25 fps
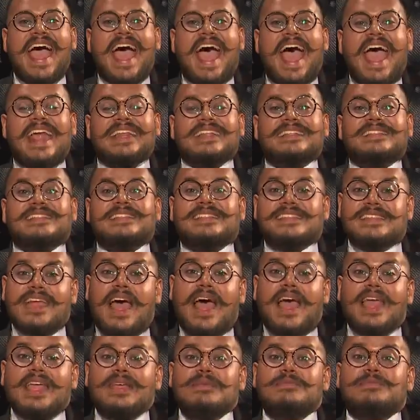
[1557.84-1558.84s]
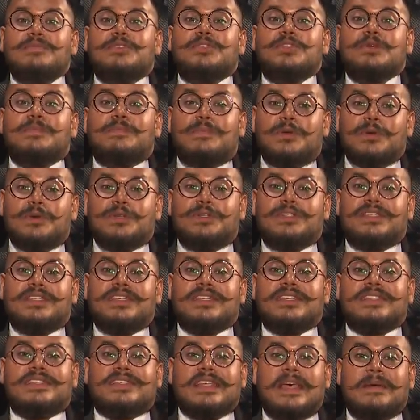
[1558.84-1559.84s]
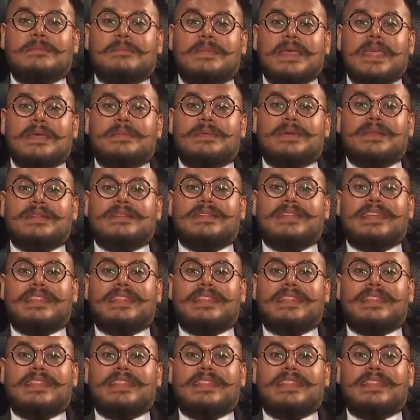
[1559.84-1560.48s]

And it's time to put some people